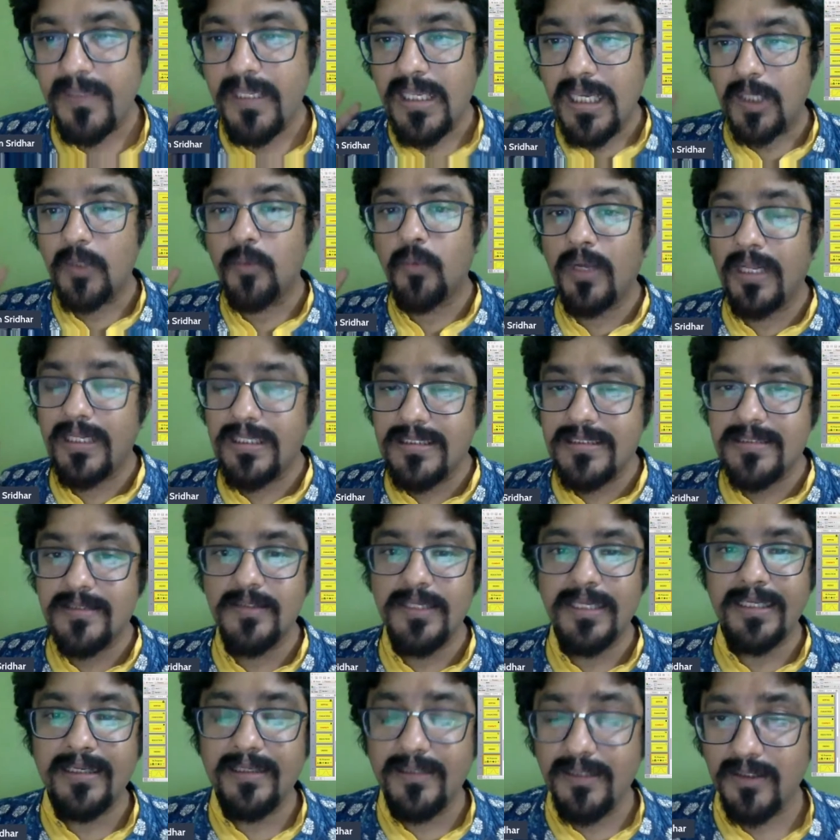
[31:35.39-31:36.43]
And once we
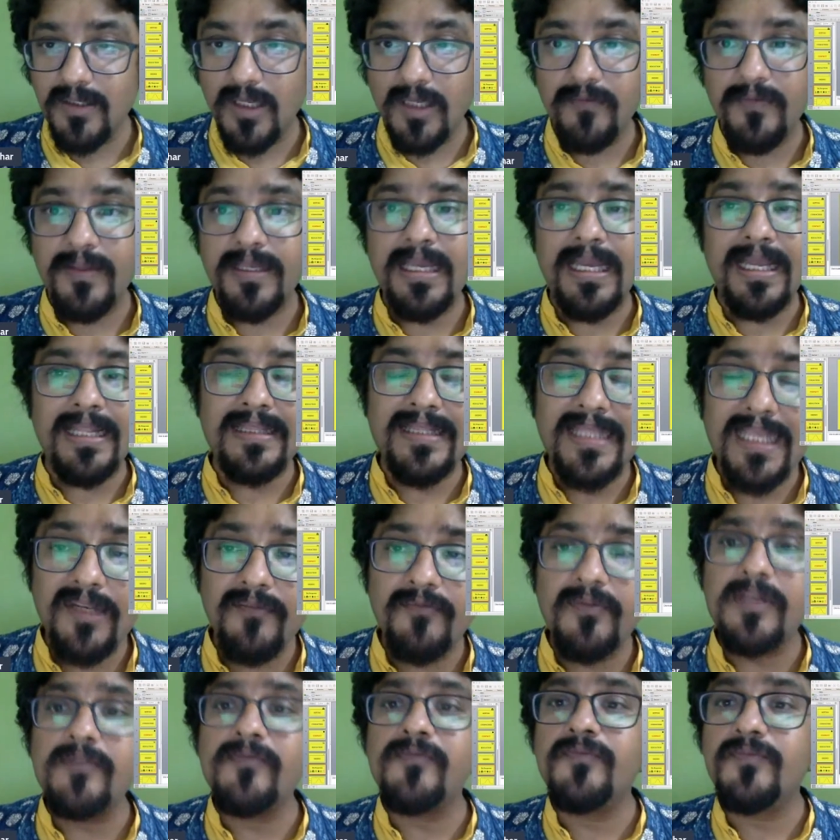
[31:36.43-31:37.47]
enter the conflict, and then
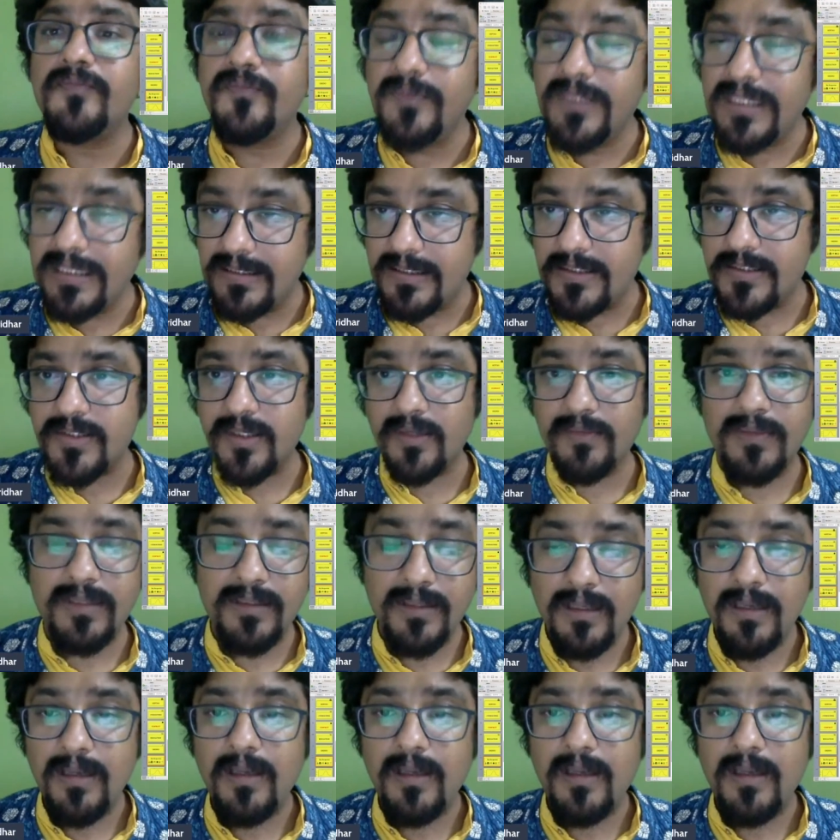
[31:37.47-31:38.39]
we did this on